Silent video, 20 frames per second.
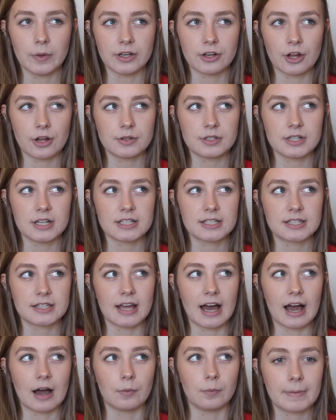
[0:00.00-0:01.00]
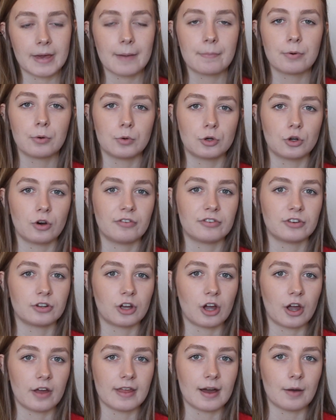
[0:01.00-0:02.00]
We noticed that people would
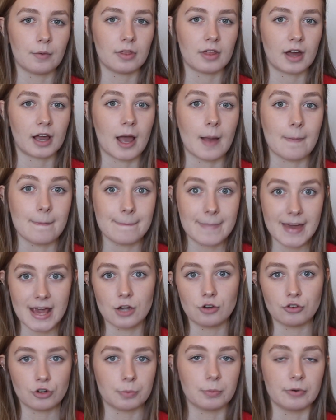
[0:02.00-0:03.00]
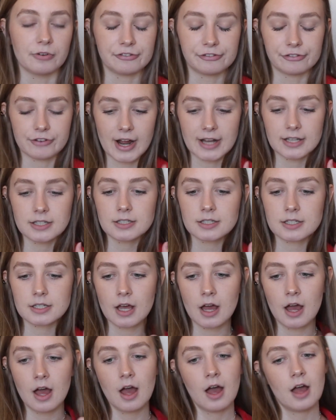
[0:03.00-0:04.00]
often go there with like a big group of friends,
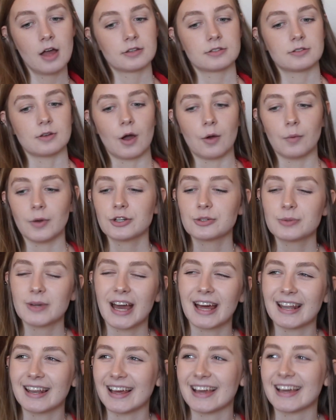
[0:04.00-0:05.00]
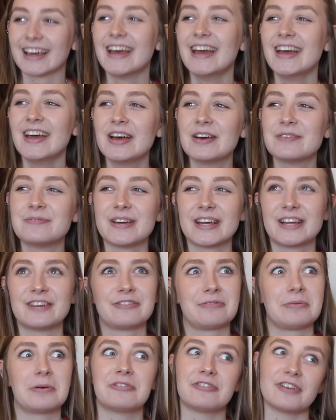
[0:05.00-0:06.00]
so I wish we had like a big
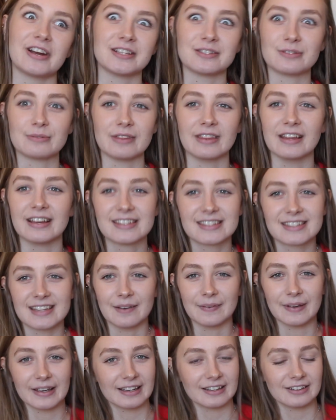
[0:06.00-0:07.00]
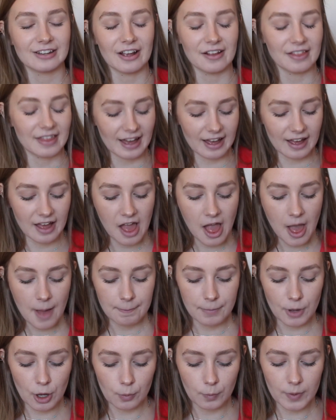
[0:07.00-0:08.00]
group of friends with us that we could go there.
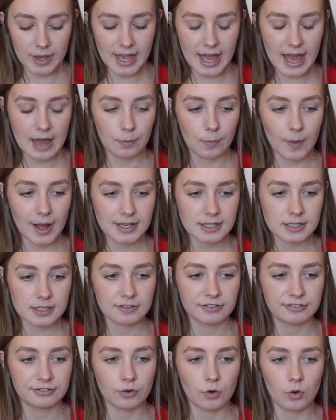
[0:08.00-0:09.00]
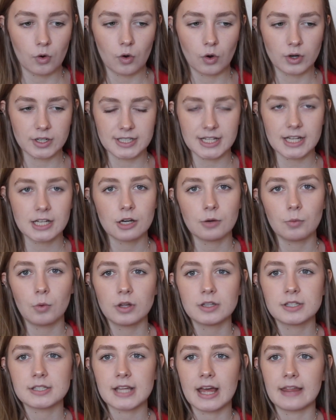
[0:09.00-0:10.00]
But we went for dinner
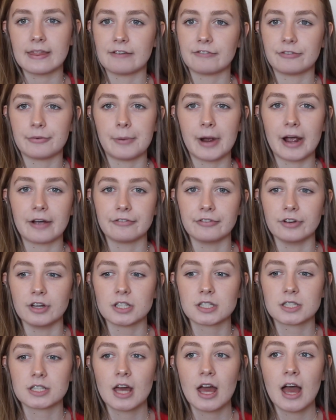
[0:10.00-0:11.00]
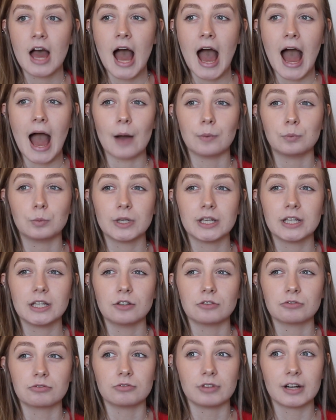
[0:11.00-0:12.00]
once and then for breakfast, and
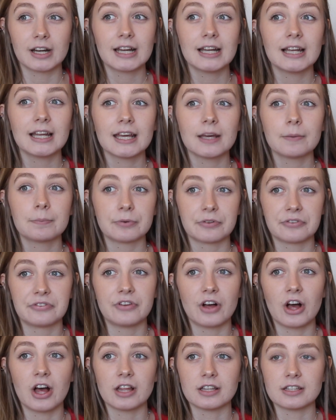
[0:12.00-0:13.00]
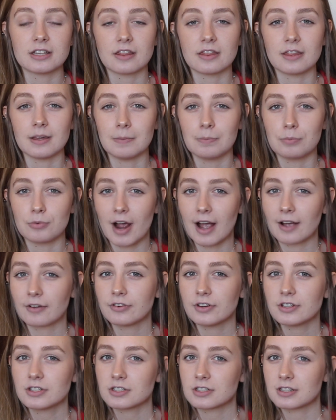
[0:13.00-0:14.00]
we really preferred the
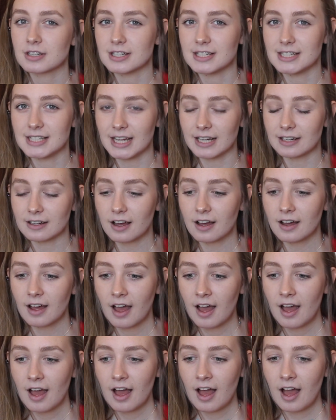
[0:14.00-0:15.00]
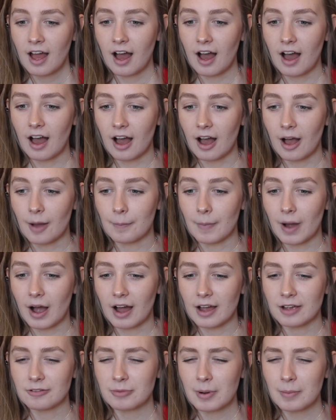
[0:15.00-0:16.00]
breakfast to dinner.
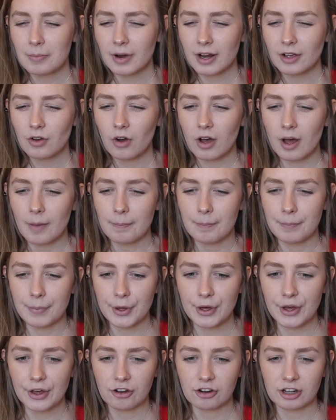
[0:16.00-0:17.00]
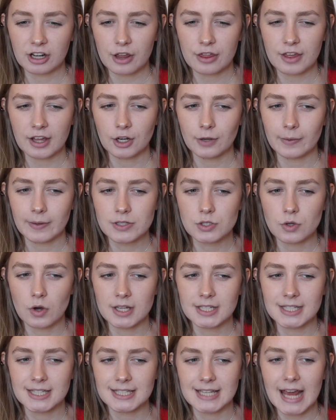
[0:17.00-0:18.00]
I remember I got a burger and I think Lewis
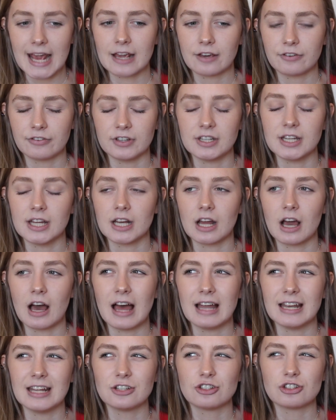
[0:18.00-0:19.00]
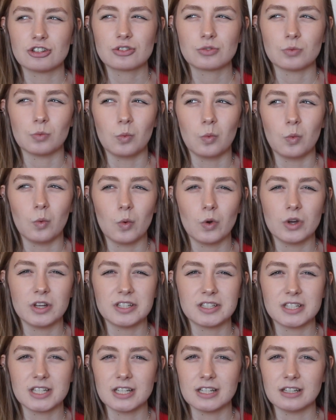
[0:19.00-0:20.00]
got a steak for dinner, and it just
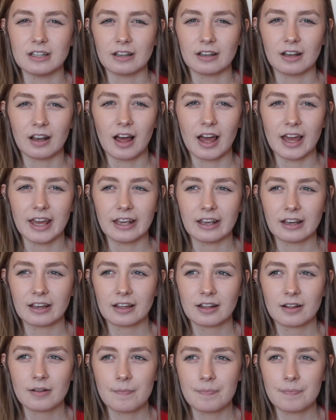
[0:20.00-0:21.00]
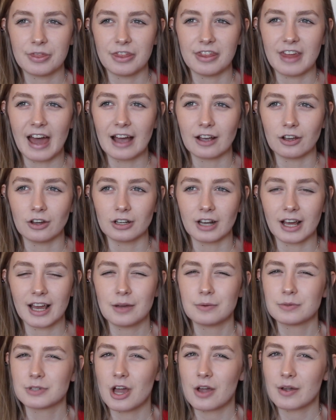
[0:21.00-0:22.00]
wasn't like that good. Like,
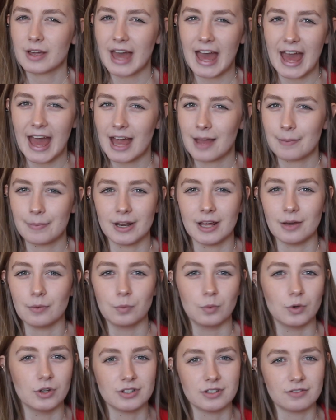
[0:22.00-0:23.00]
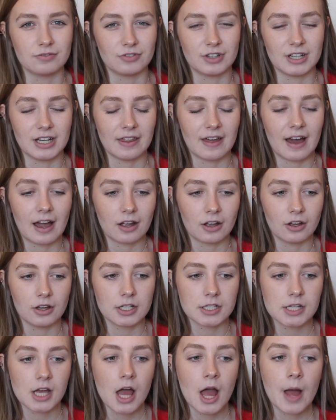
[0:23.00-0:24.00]
it was okay, but it wasn't really that
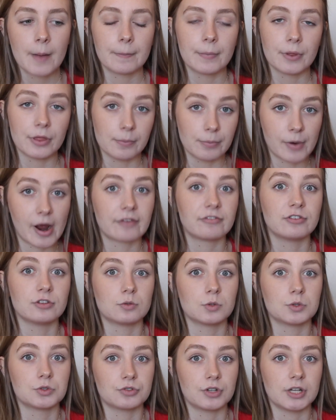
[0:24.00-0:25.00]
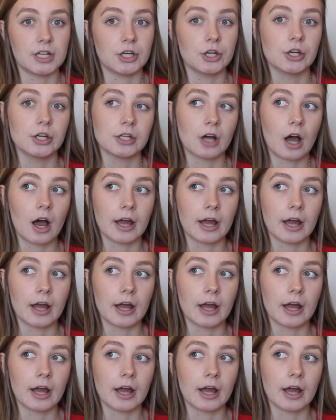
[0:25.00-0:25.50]
good. But the breakfast was really good.